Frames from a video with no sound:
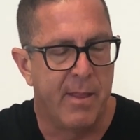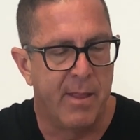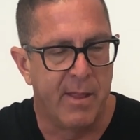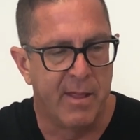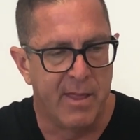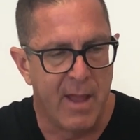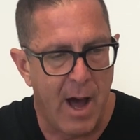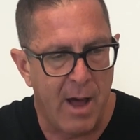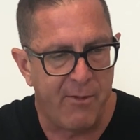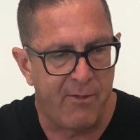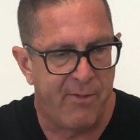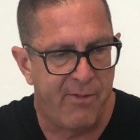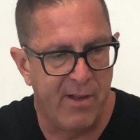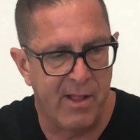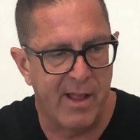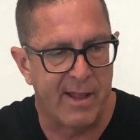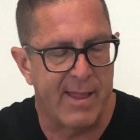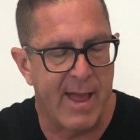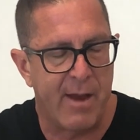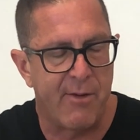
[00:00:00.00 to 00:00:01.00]
not
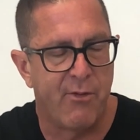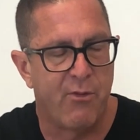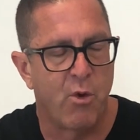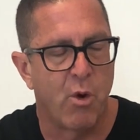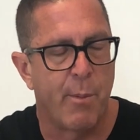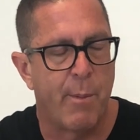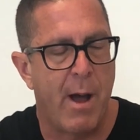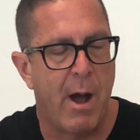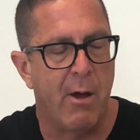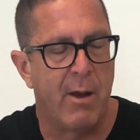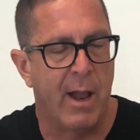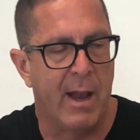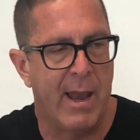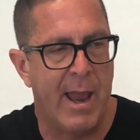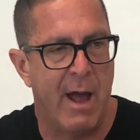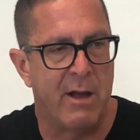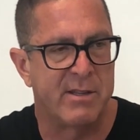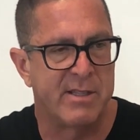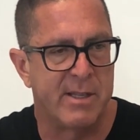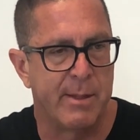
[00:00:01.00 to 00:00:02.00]
filling that form out
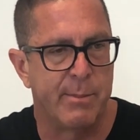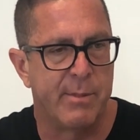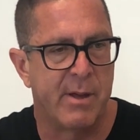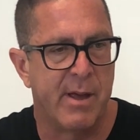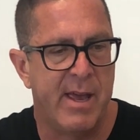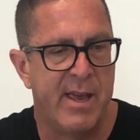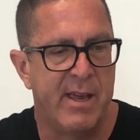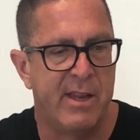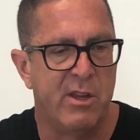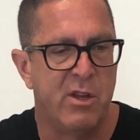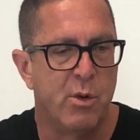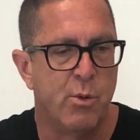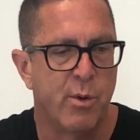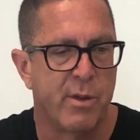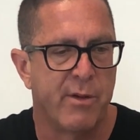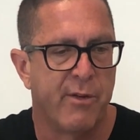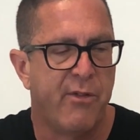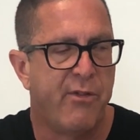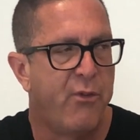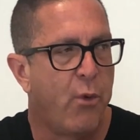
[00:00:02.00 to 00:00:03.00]
allows them to hit you
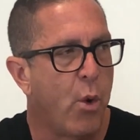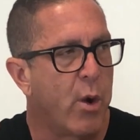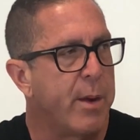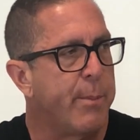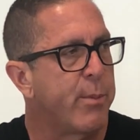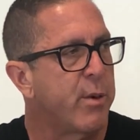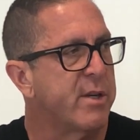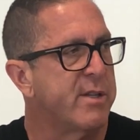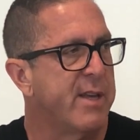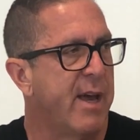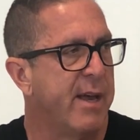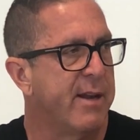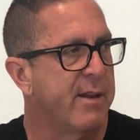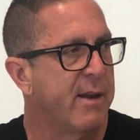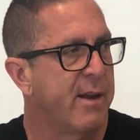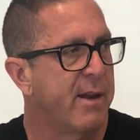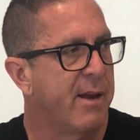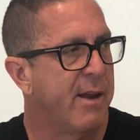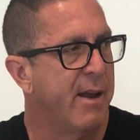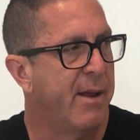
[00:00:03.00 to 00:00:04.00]
with a 40%
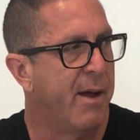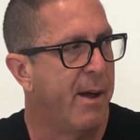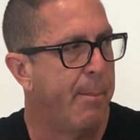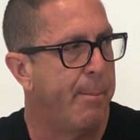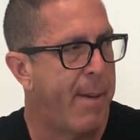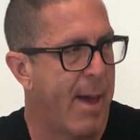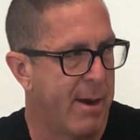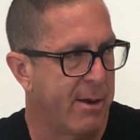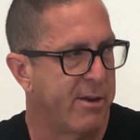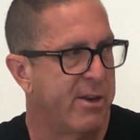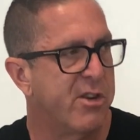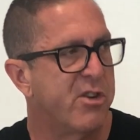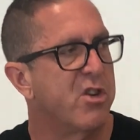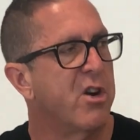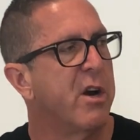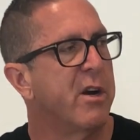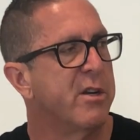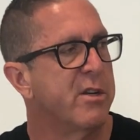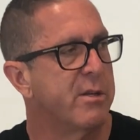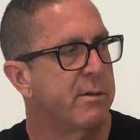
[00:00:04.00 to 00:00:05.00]
penalty
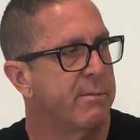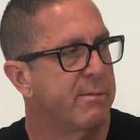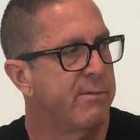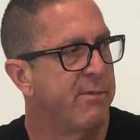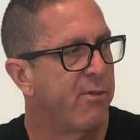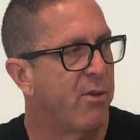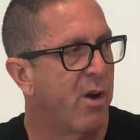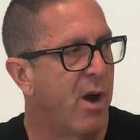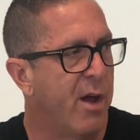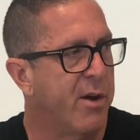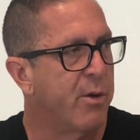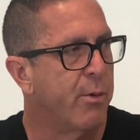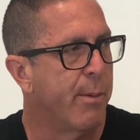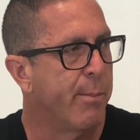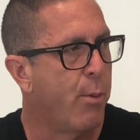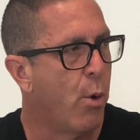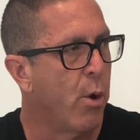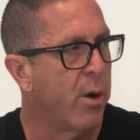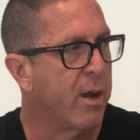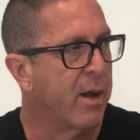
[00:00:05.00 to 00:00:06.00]
charge for
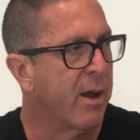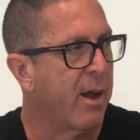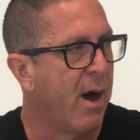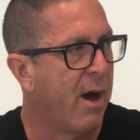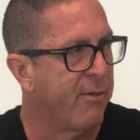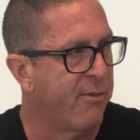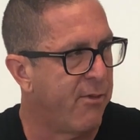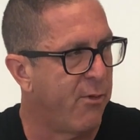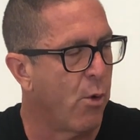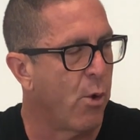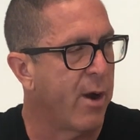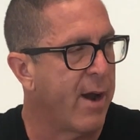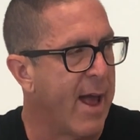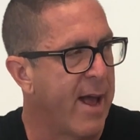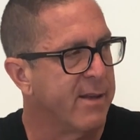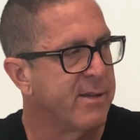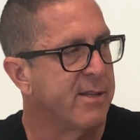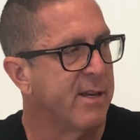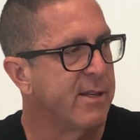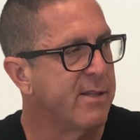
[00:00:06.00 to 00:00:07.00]
underreporting on foreign
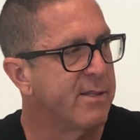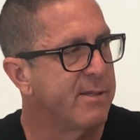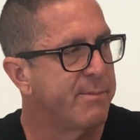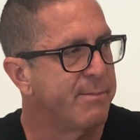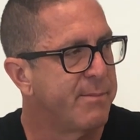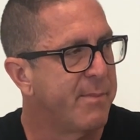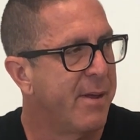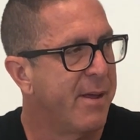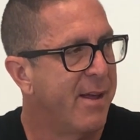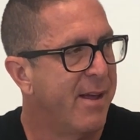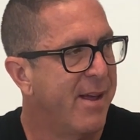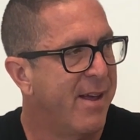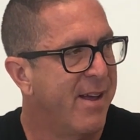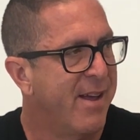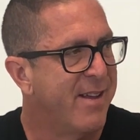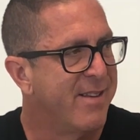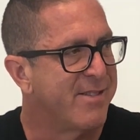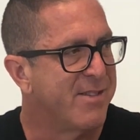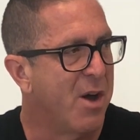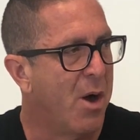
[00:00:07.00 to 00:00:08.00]
assets.
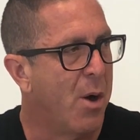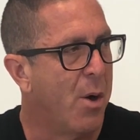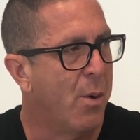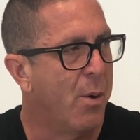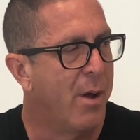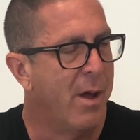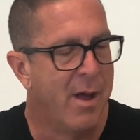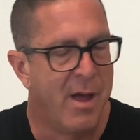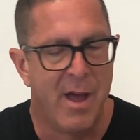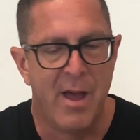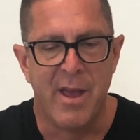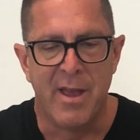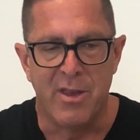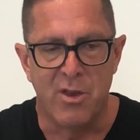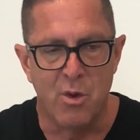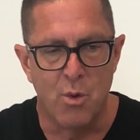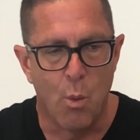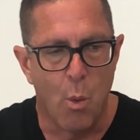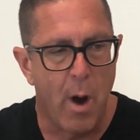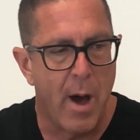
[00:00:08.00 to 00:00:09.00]
So
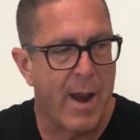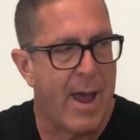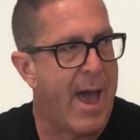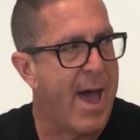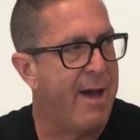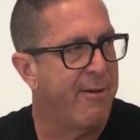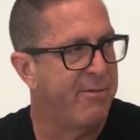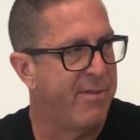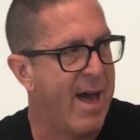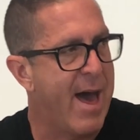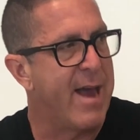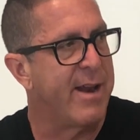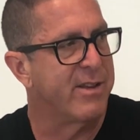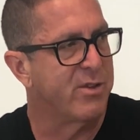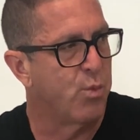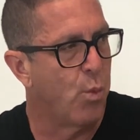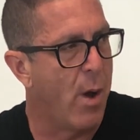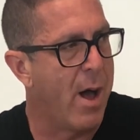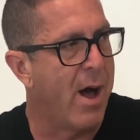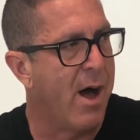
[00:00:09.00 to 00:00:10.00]
you want to have that as
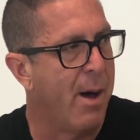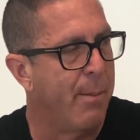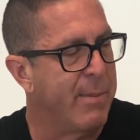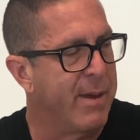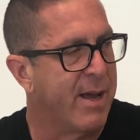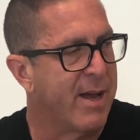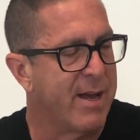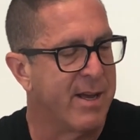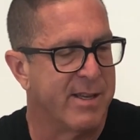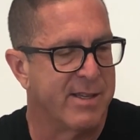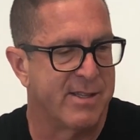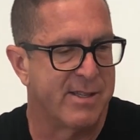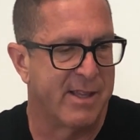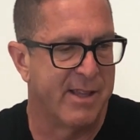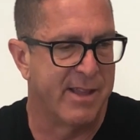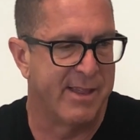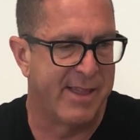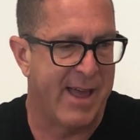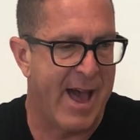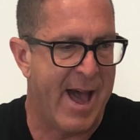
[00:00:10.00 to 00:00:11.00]
well, because
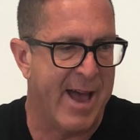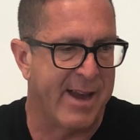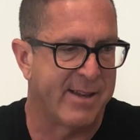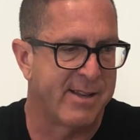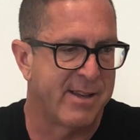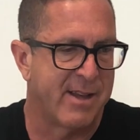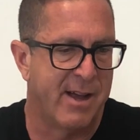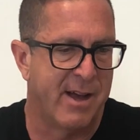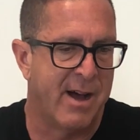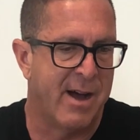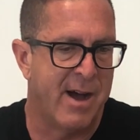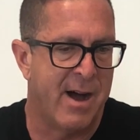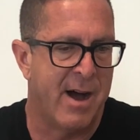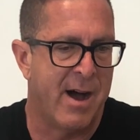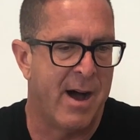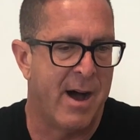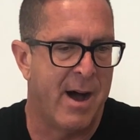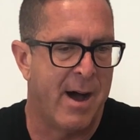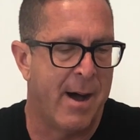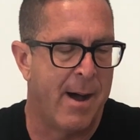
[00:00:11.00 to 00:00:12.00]
that
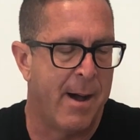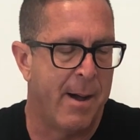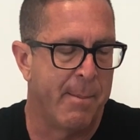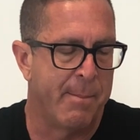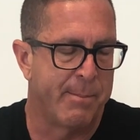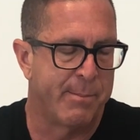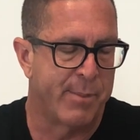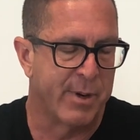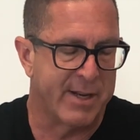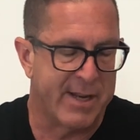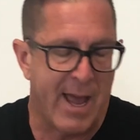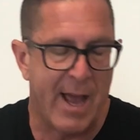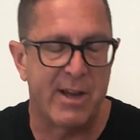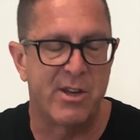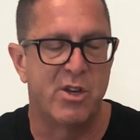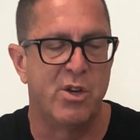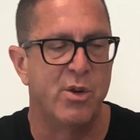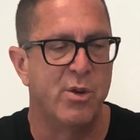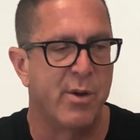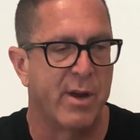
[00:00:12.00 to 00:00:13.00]

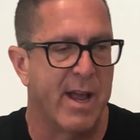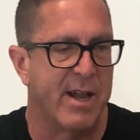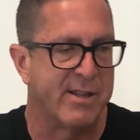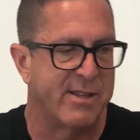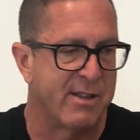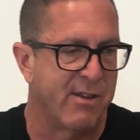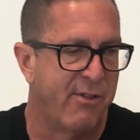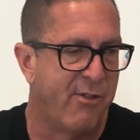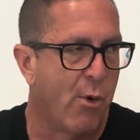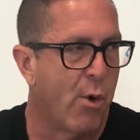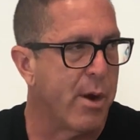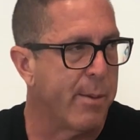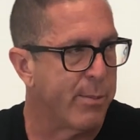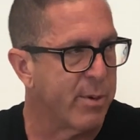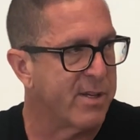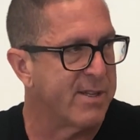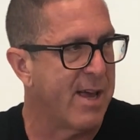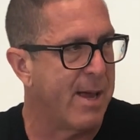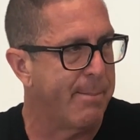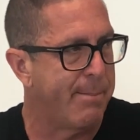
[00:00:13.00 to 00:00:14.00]
protects you against the
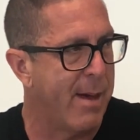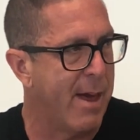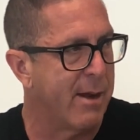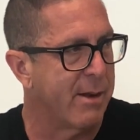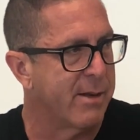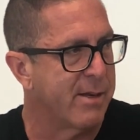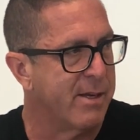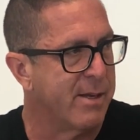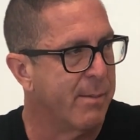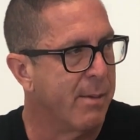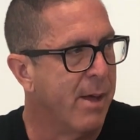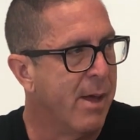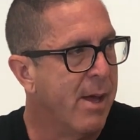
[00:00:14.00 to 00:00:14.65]
40% penalty.